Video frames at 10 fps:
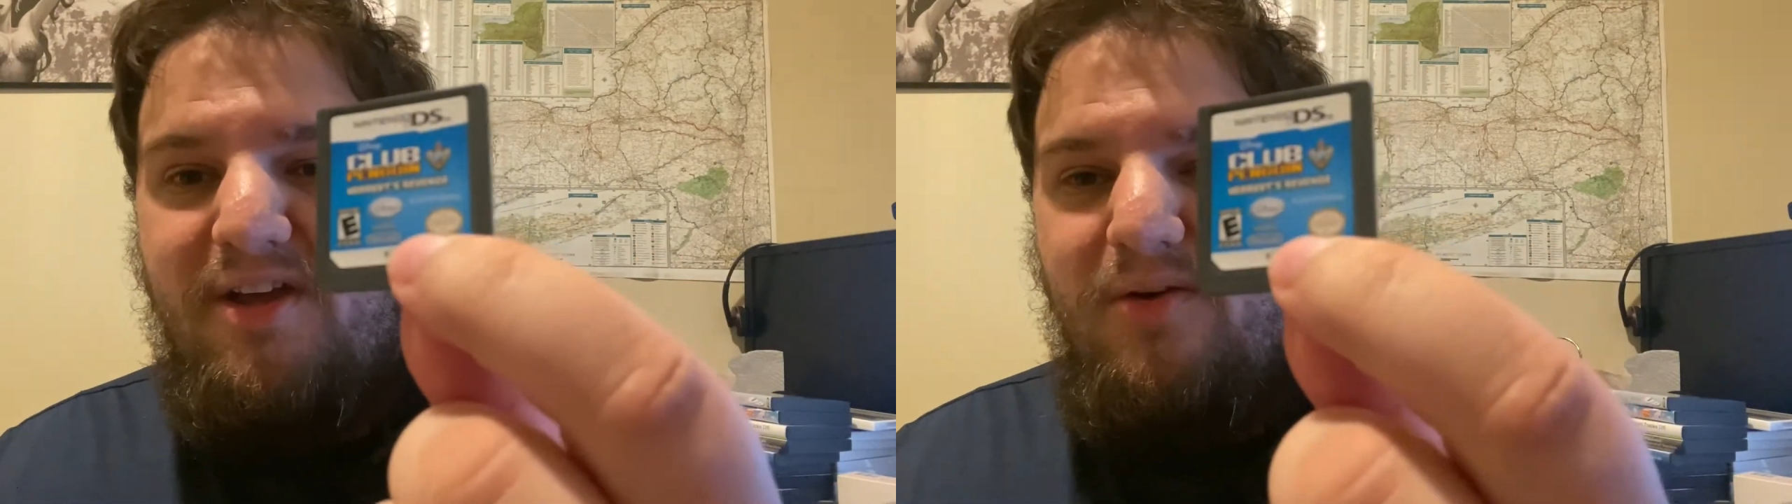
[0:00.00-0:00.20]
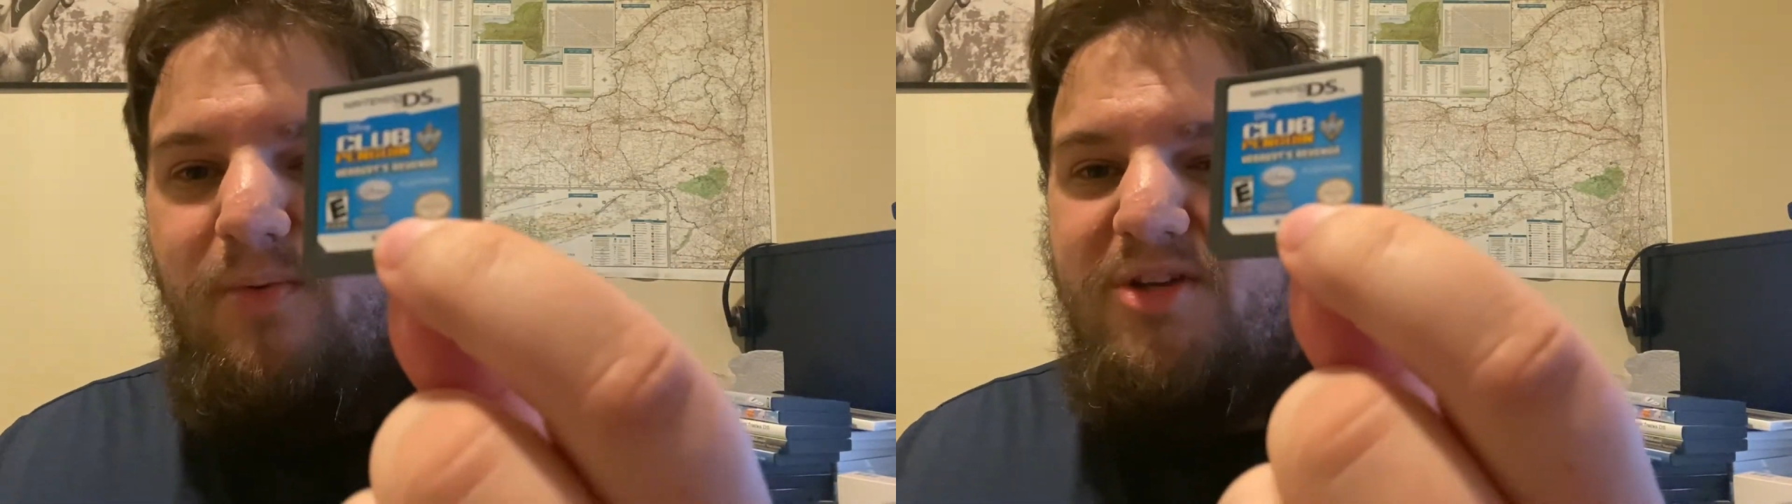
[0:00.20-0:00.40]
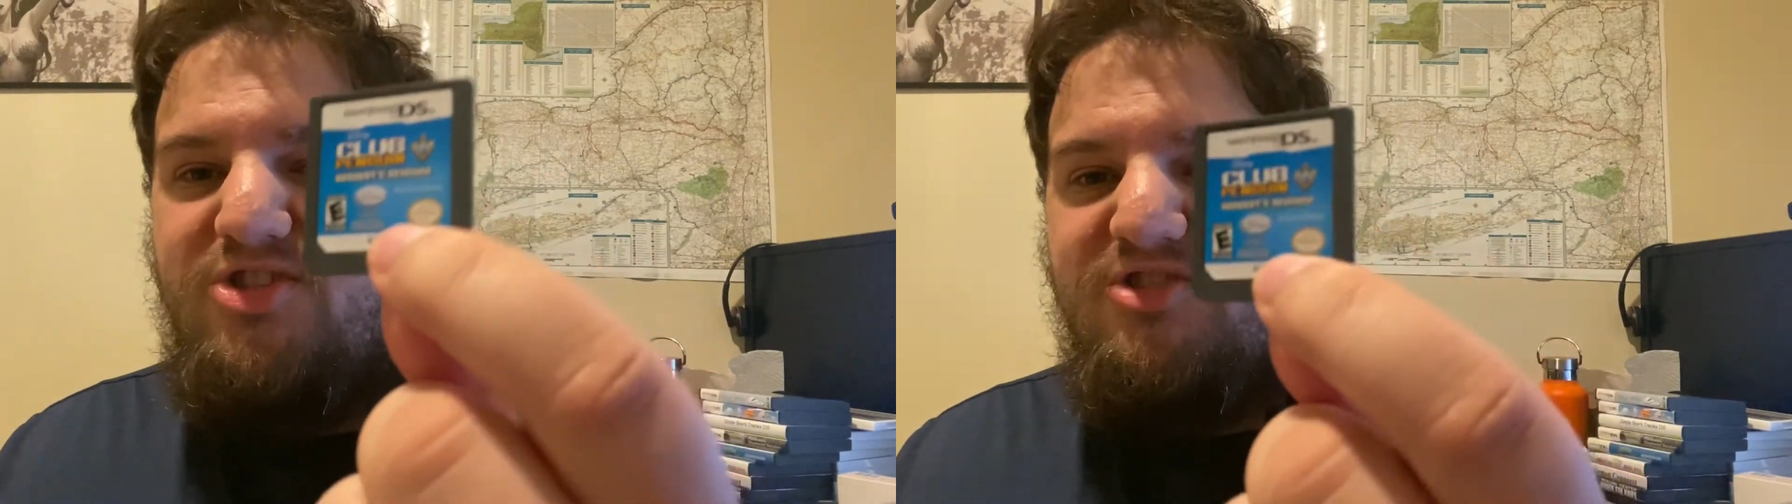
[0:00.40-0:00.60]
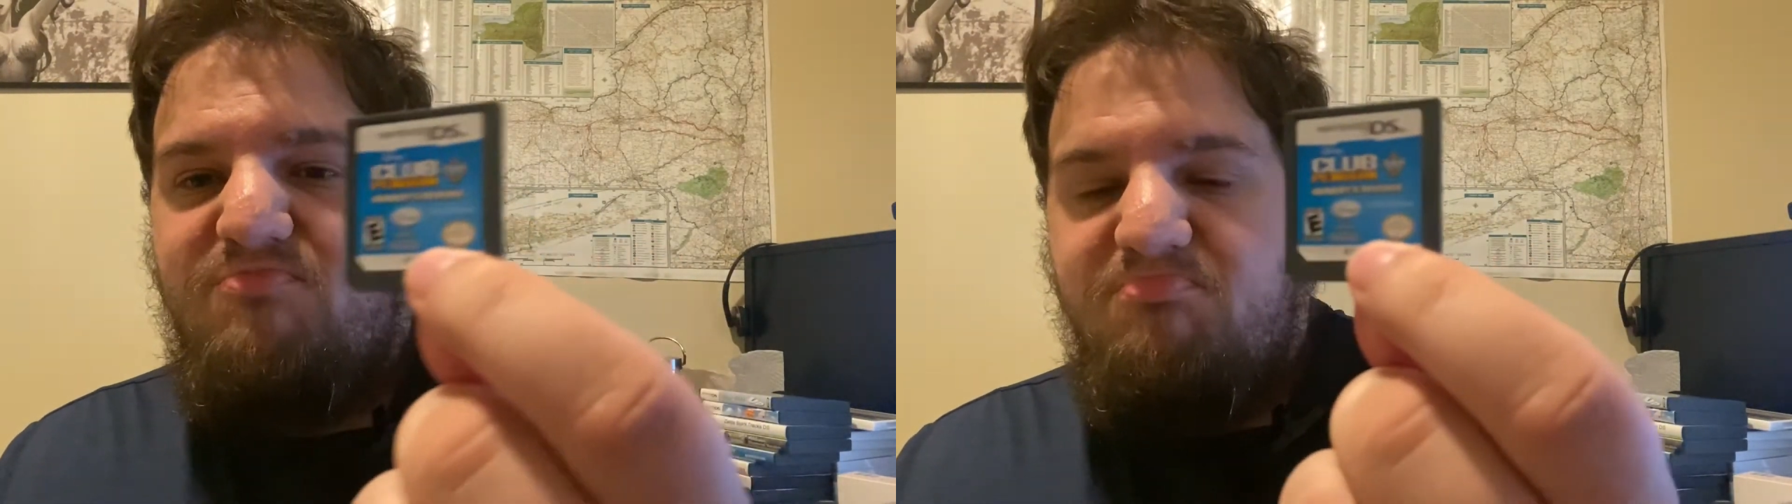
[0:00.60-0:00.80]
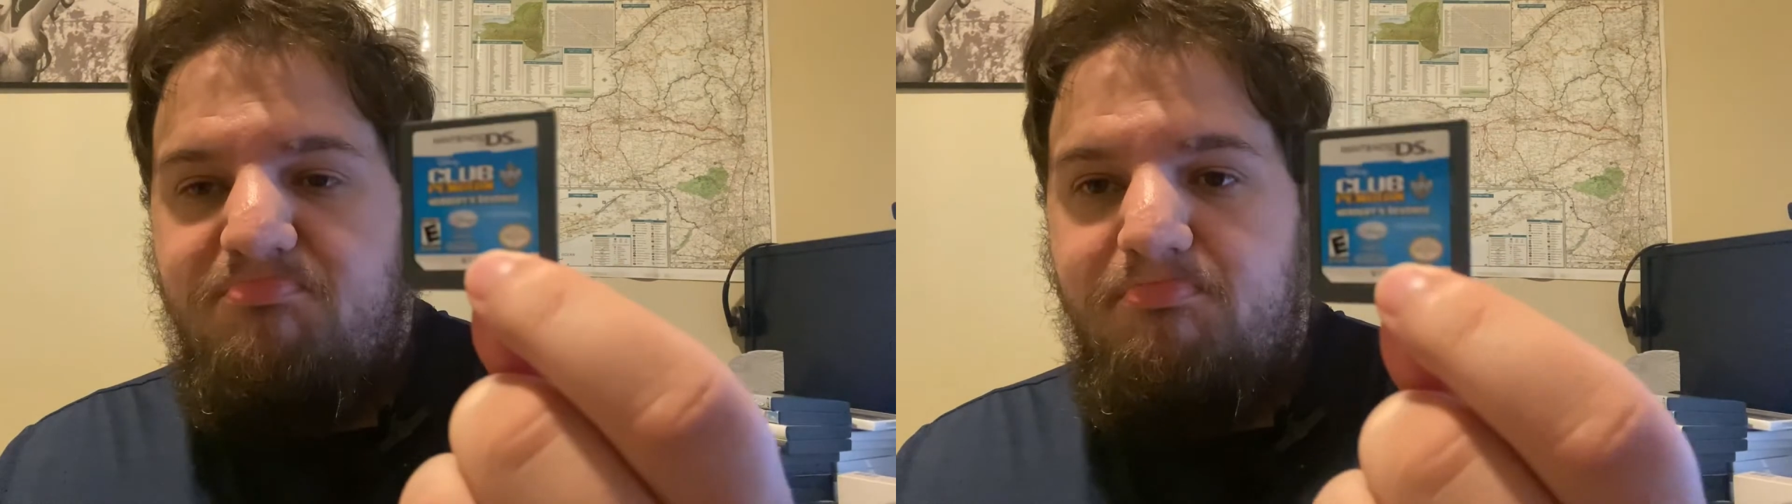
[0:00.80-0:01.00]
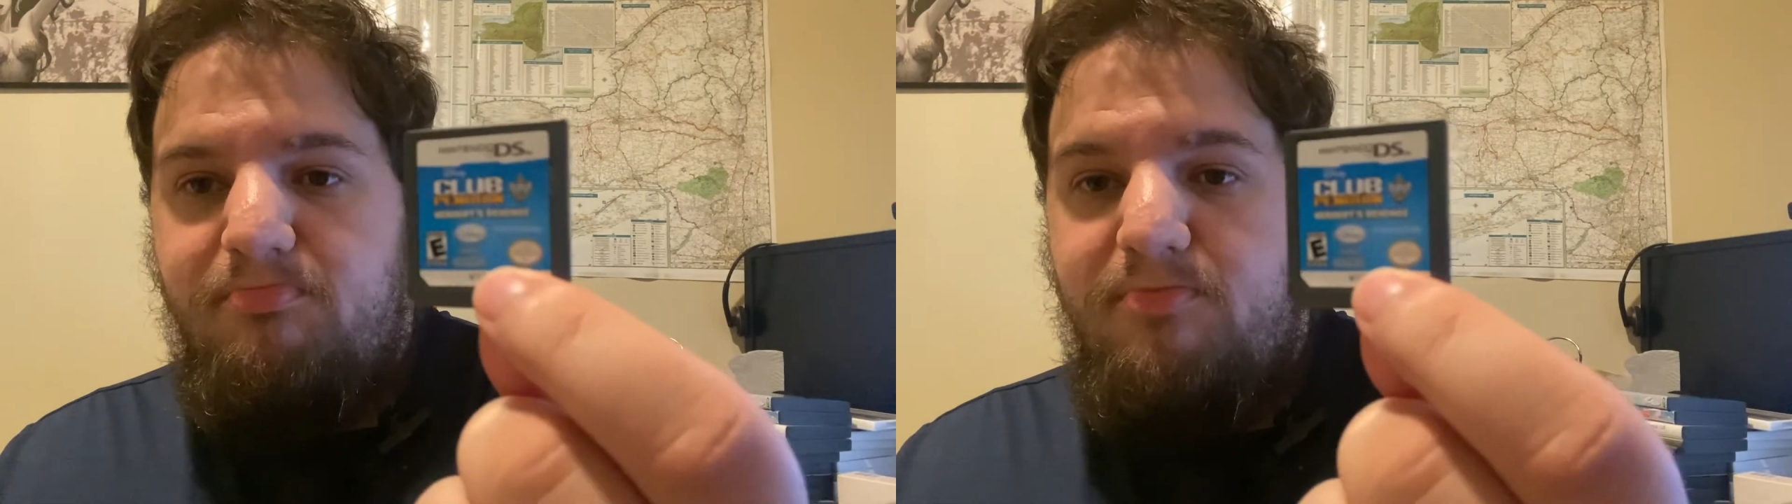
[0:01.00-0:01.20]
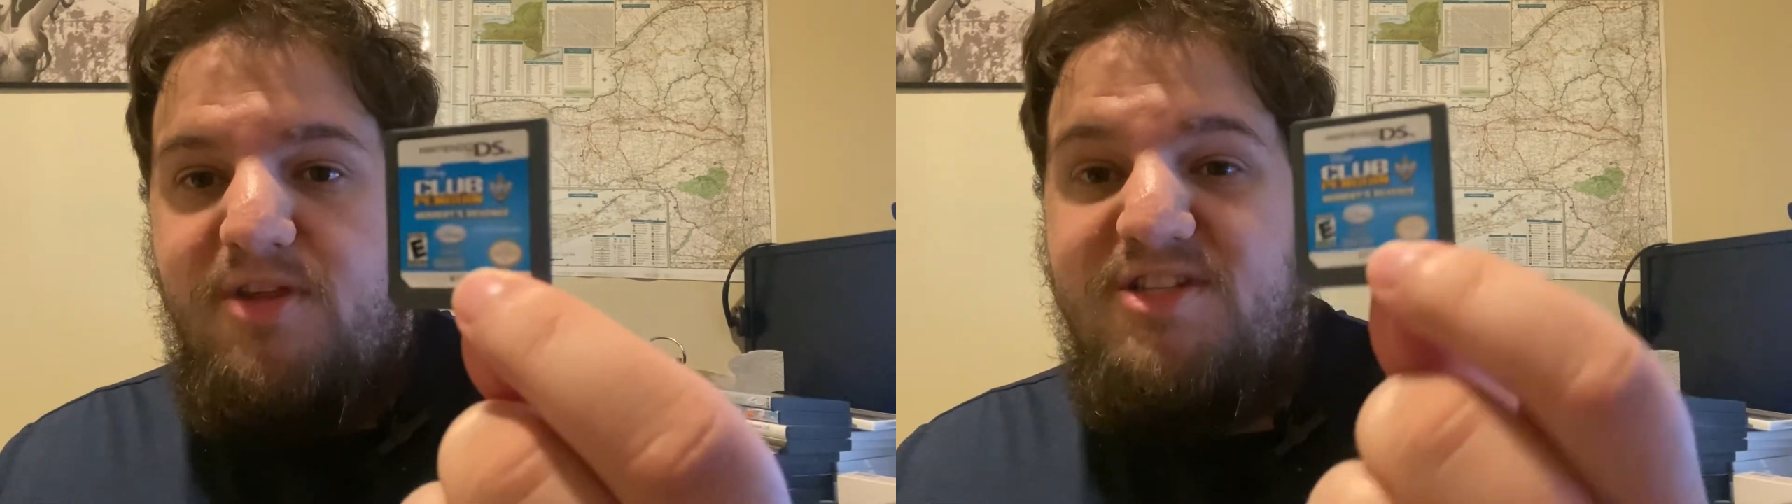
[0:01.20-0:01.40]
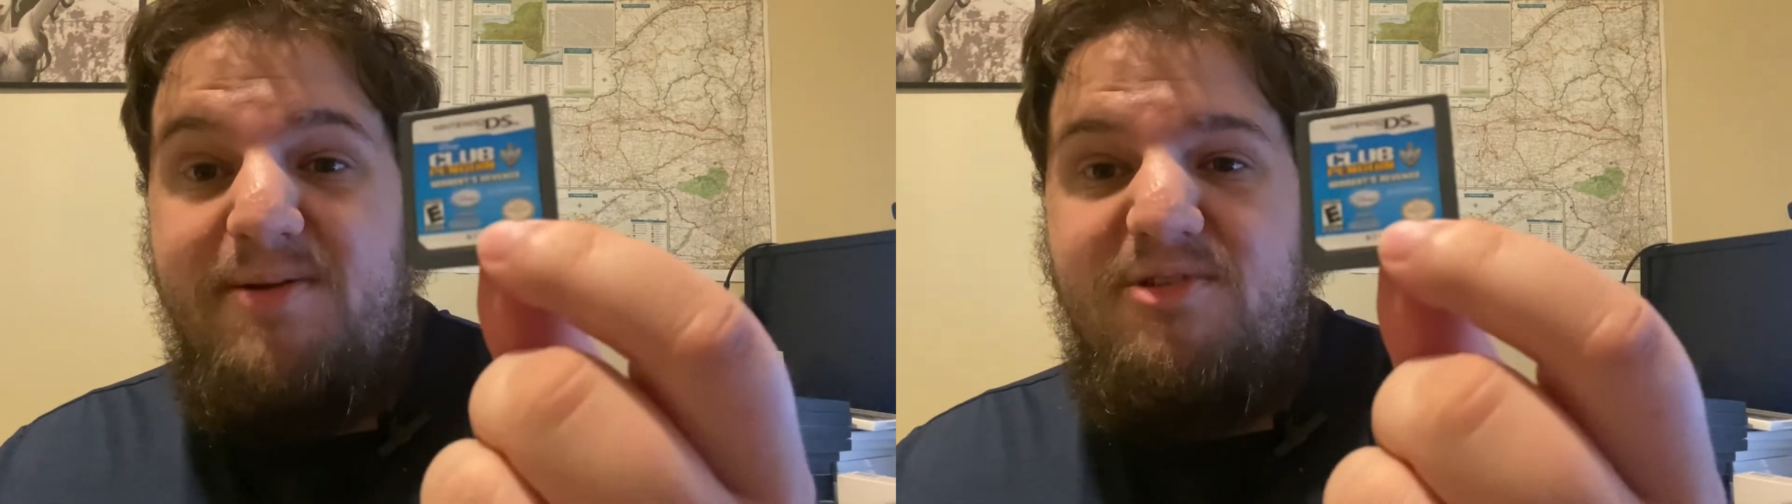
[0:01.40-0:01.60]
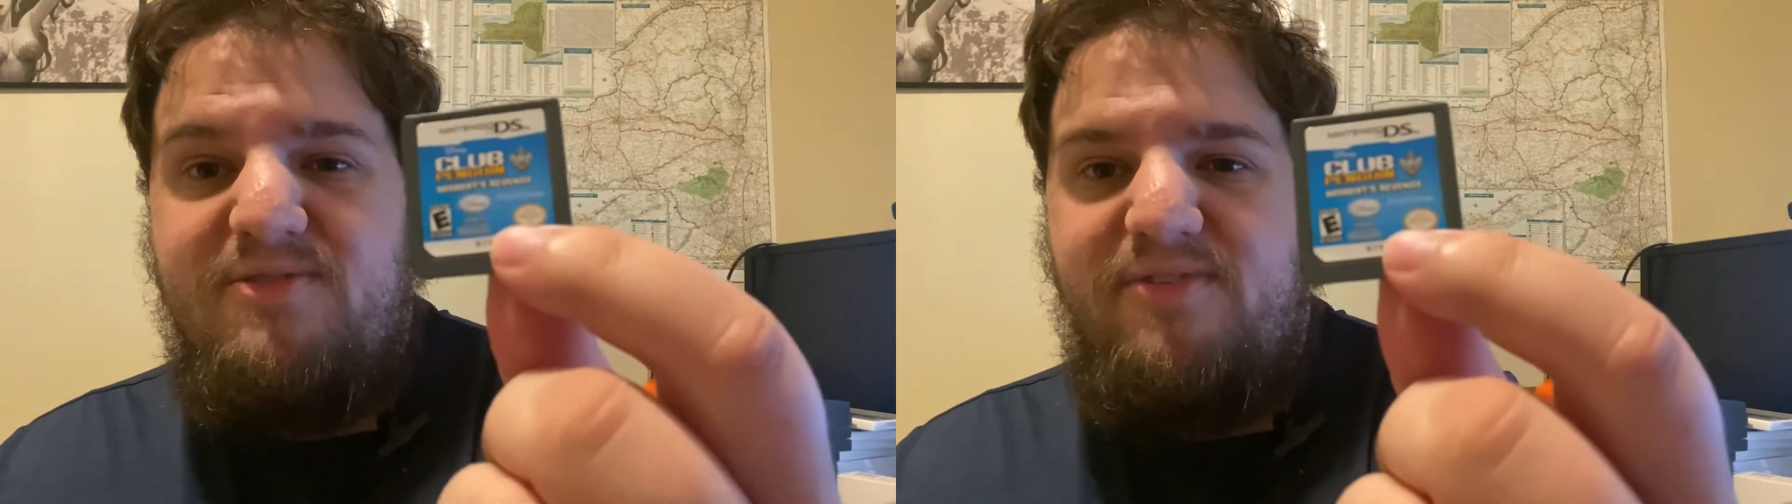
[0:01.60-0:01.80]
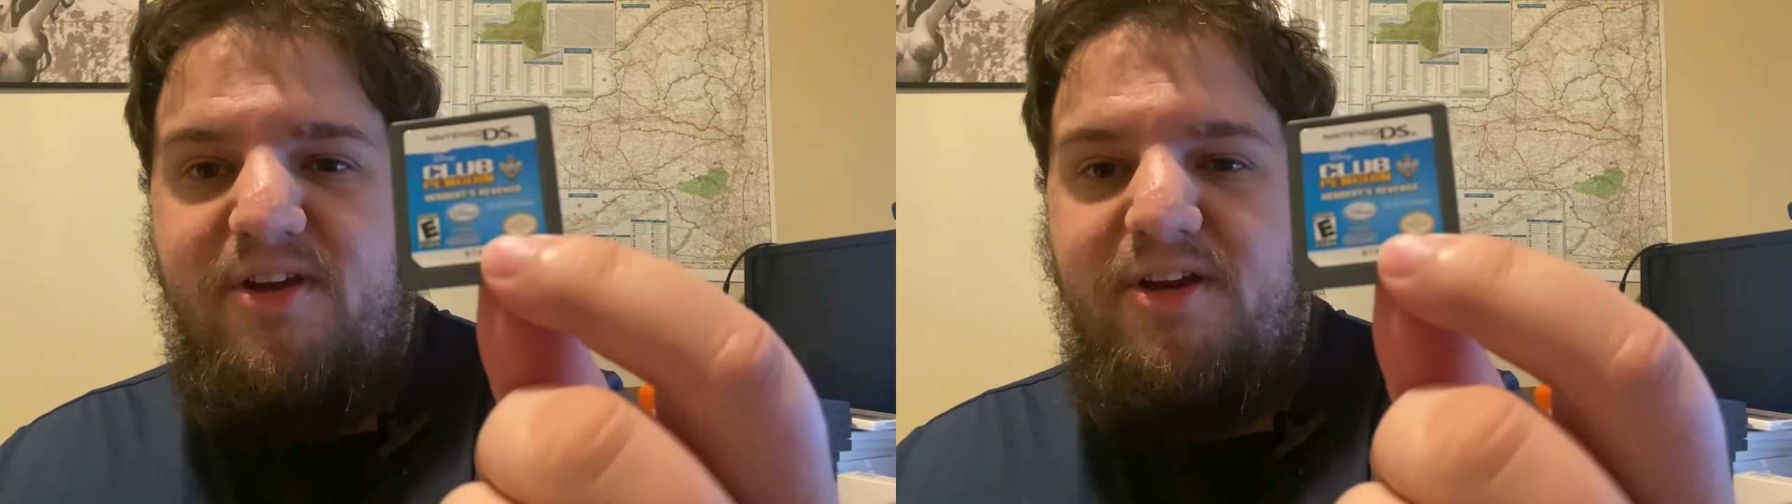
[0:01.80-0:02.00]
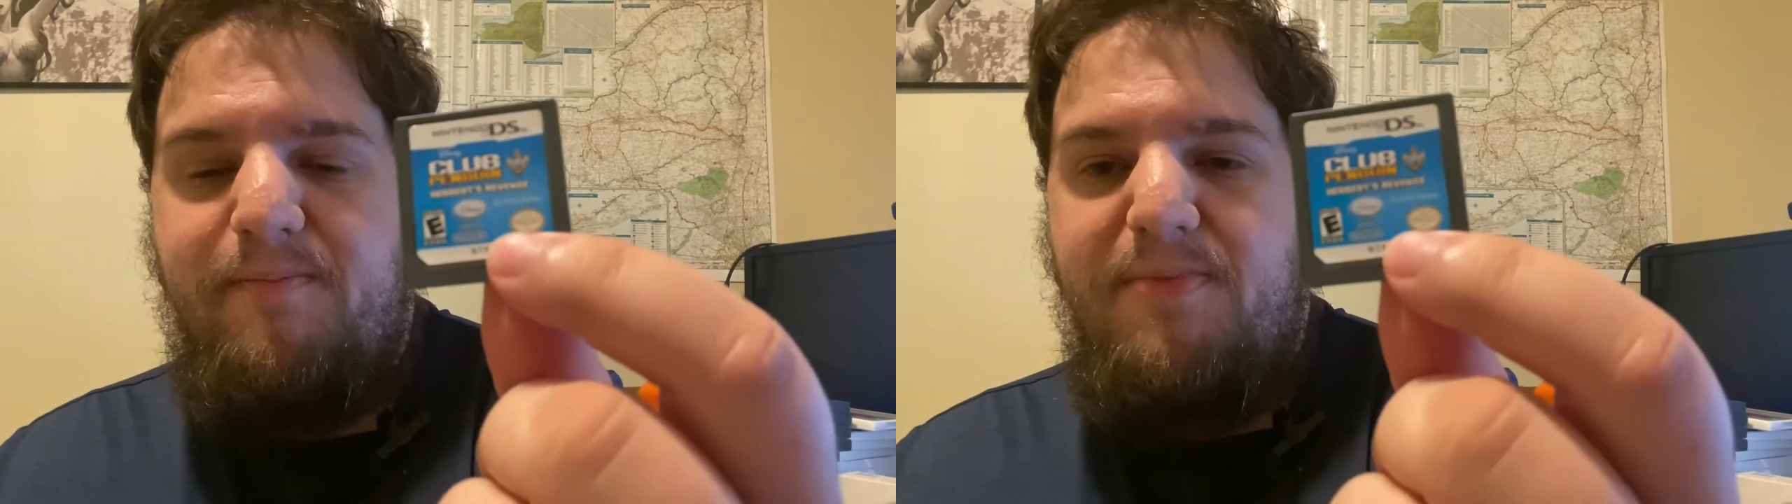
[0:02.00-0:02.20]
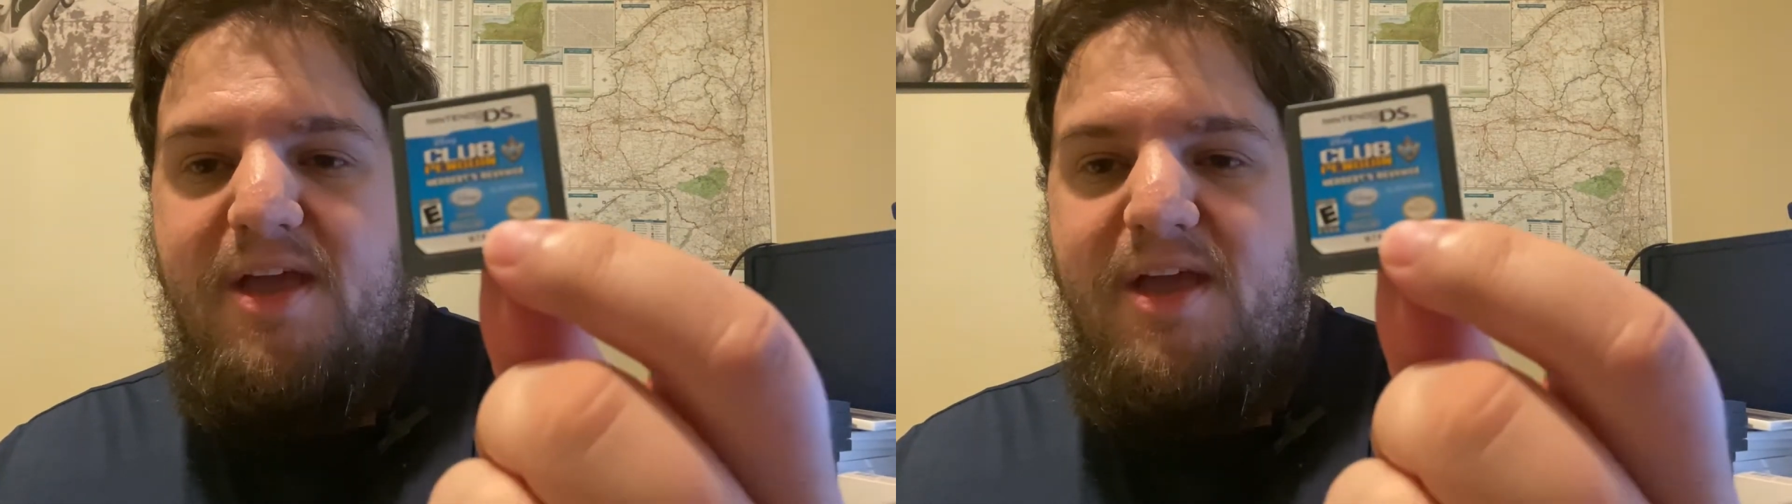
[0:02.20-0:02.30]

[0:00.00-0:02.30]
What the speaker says: which this game was fun.